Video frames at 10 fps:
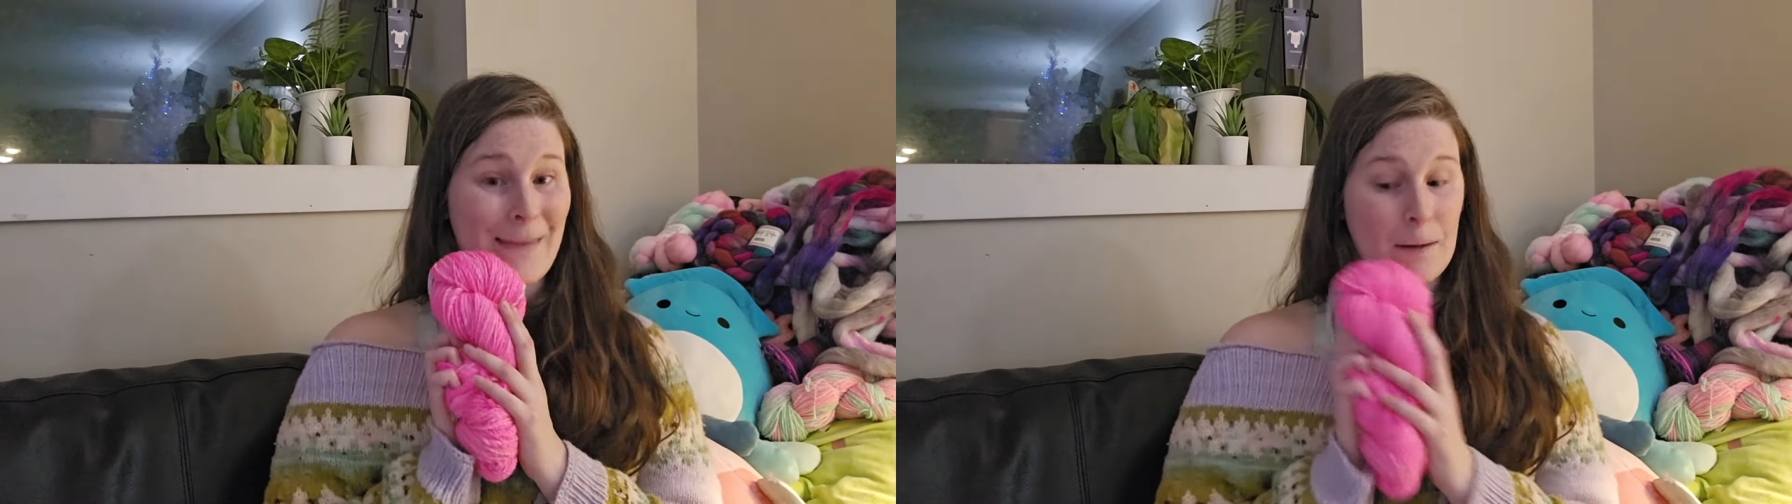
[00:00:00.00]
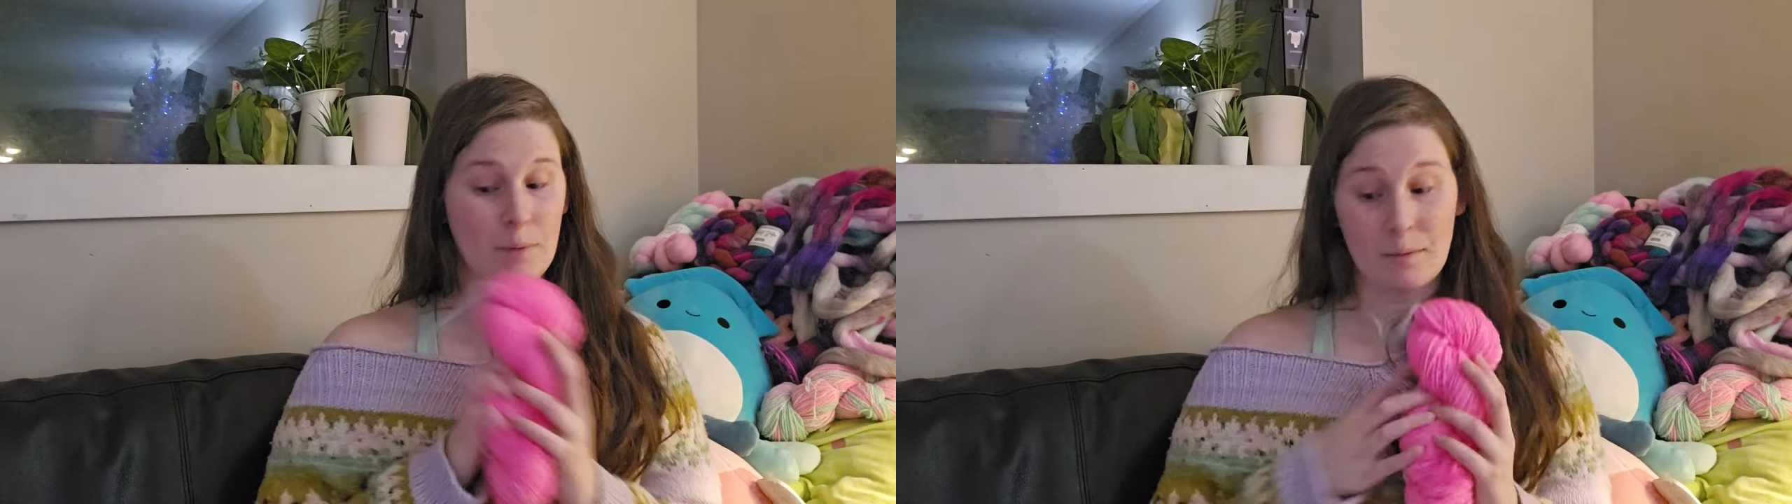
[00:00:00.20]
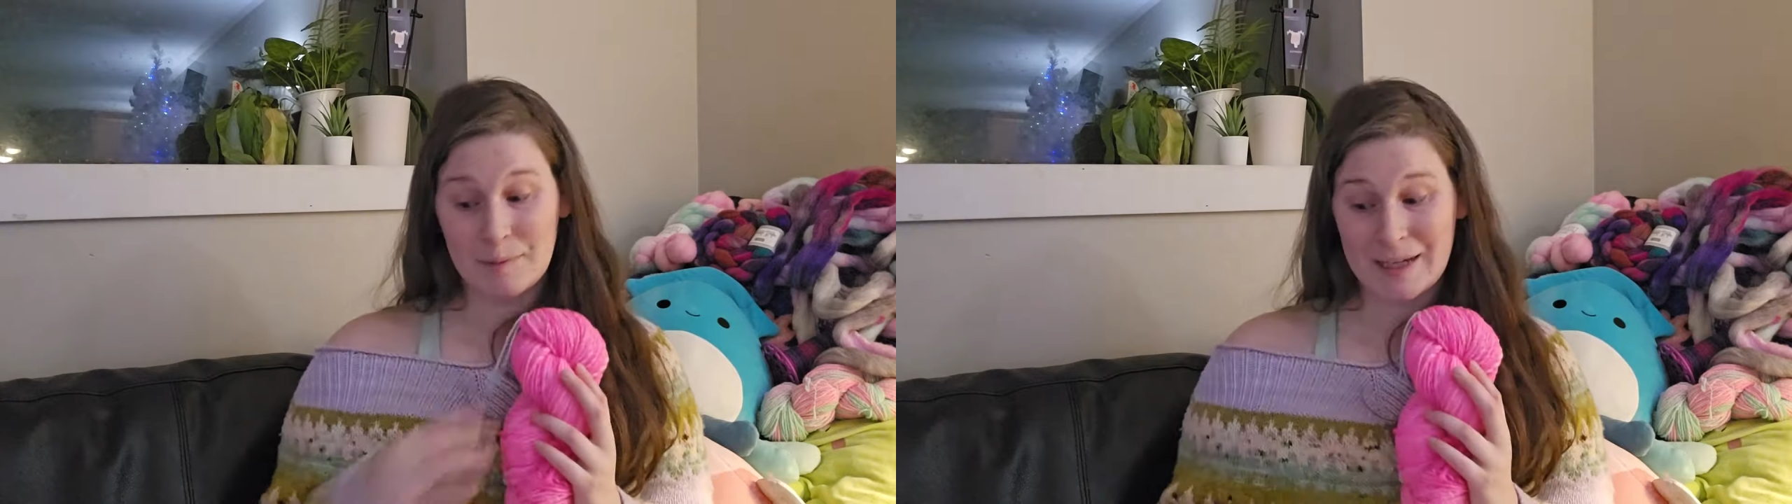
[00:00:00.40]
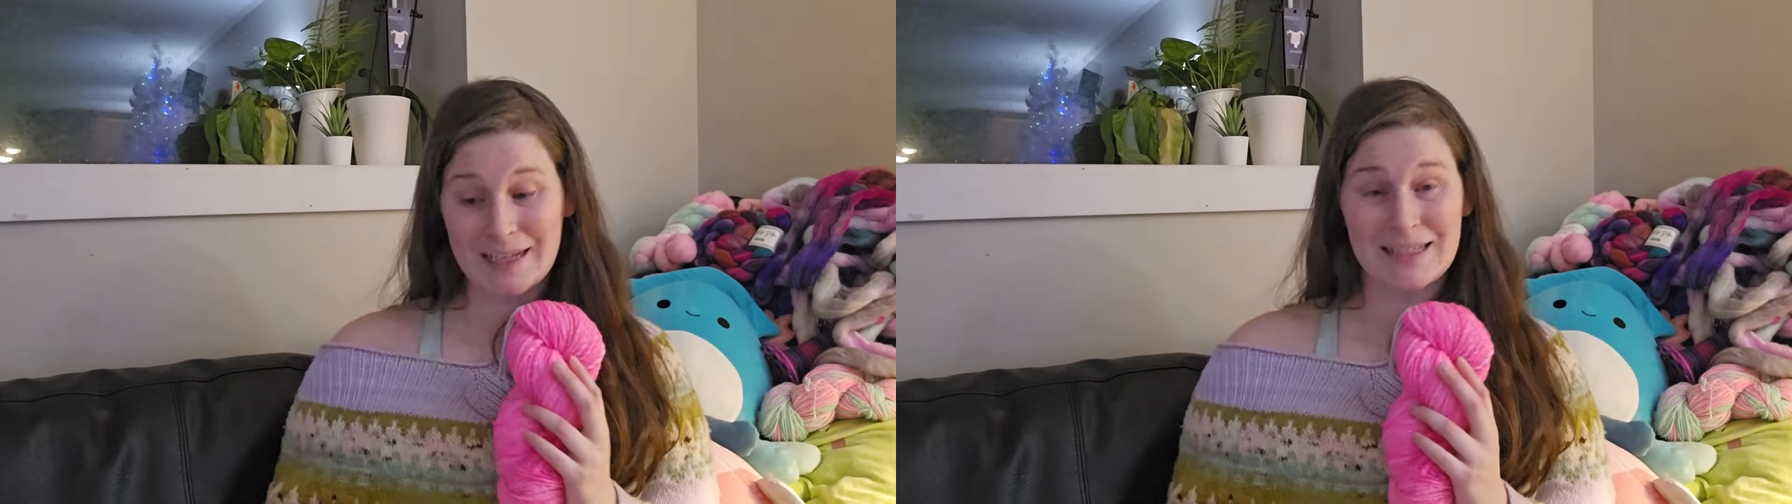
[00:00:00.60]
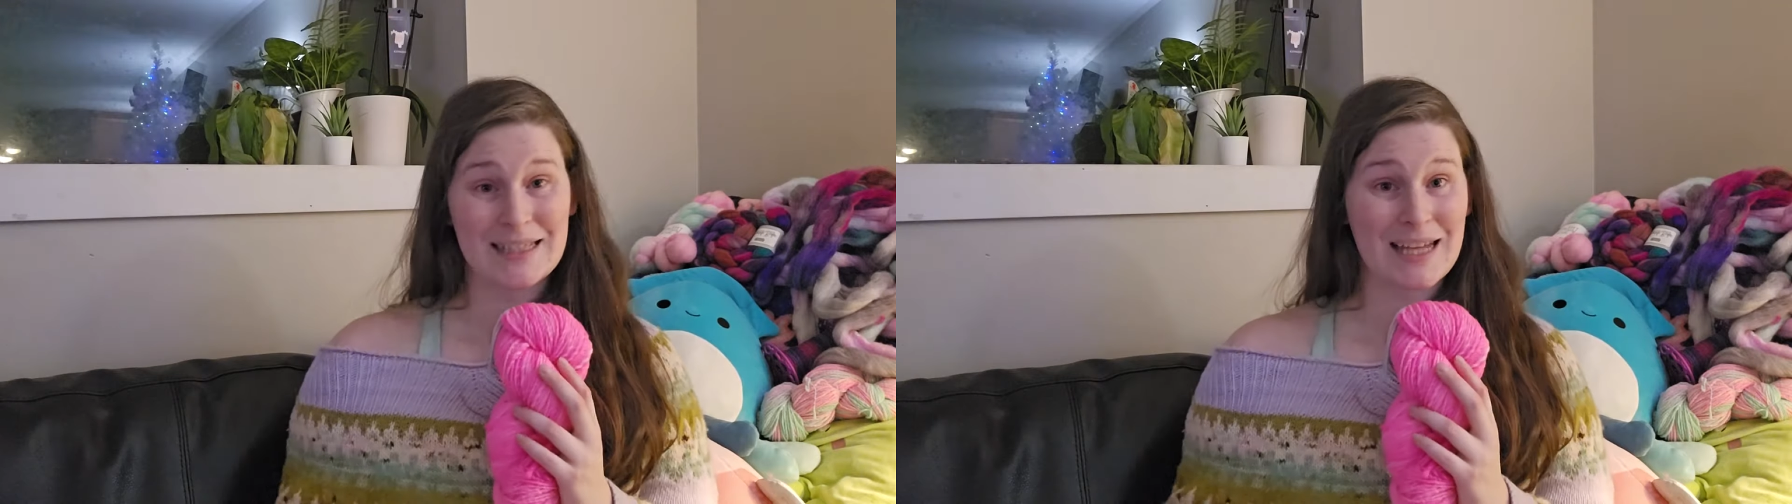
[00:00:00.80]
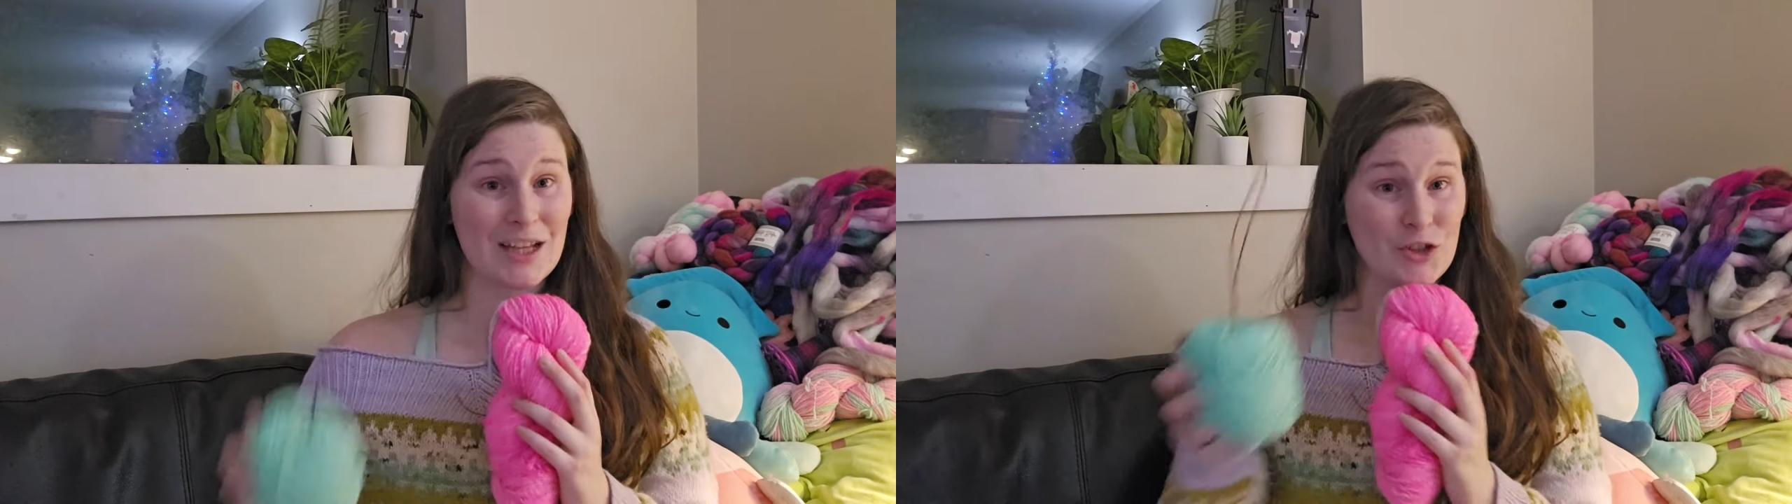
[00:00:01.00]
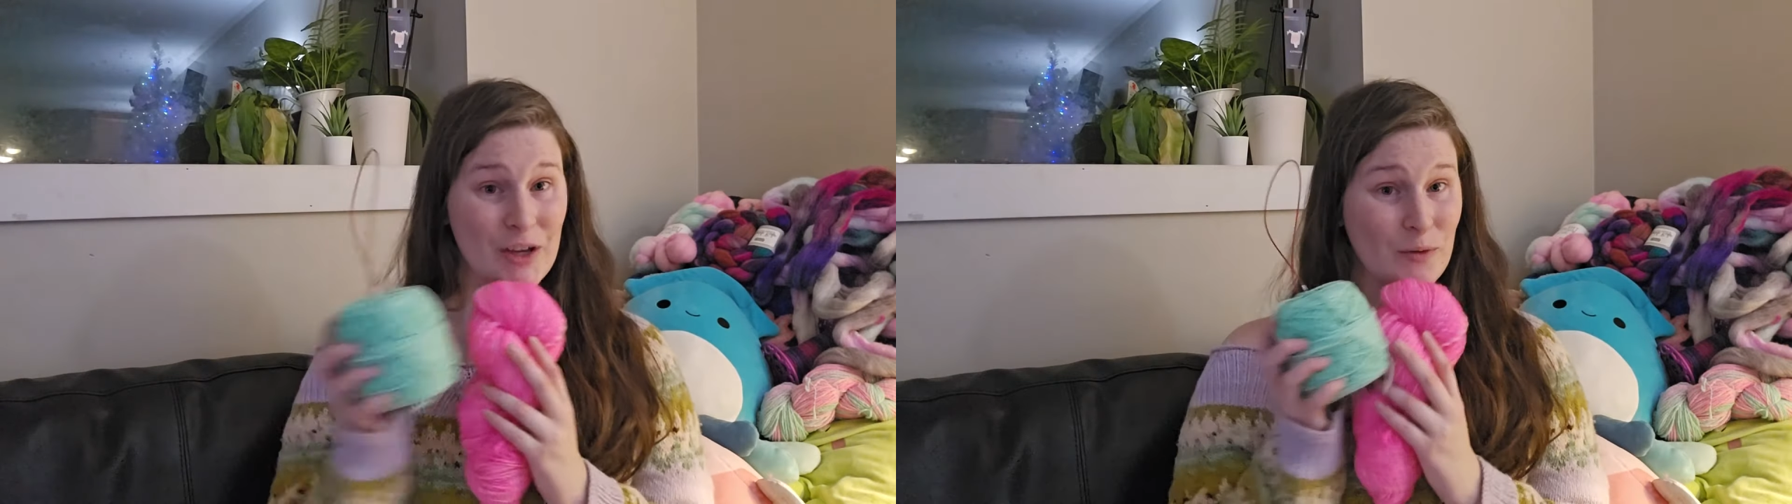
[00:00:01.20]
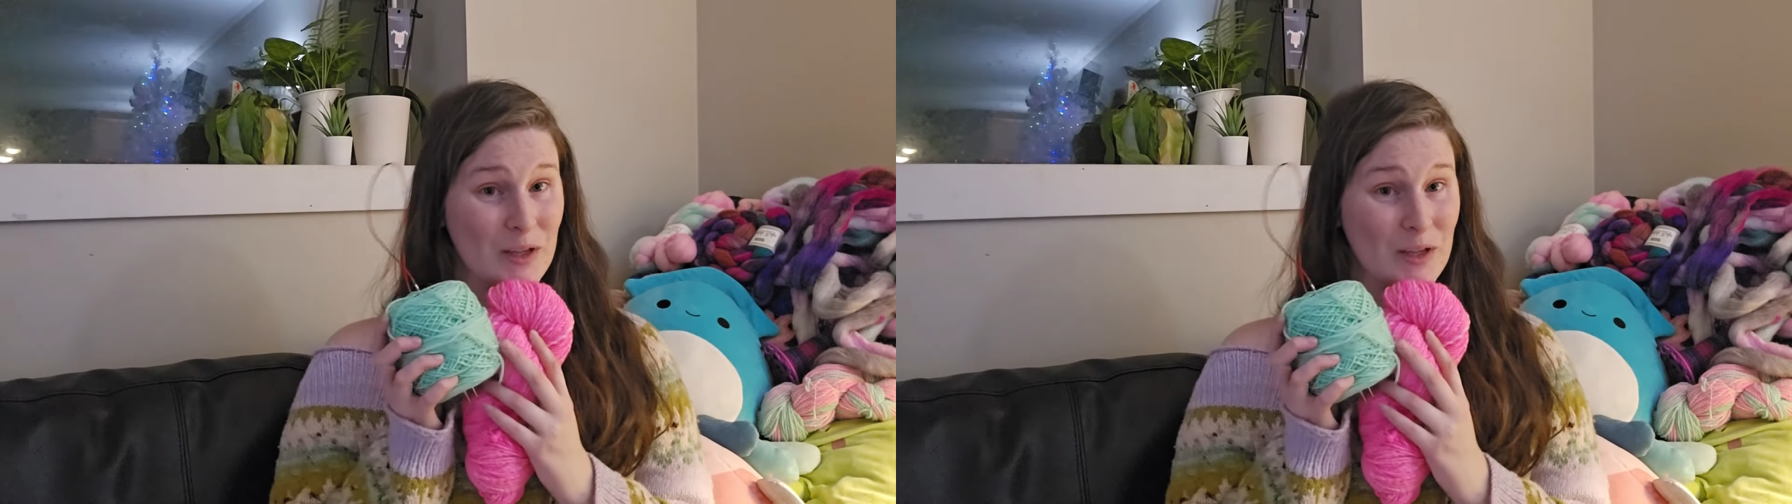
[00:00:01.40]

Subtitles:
probably because it's colors I really,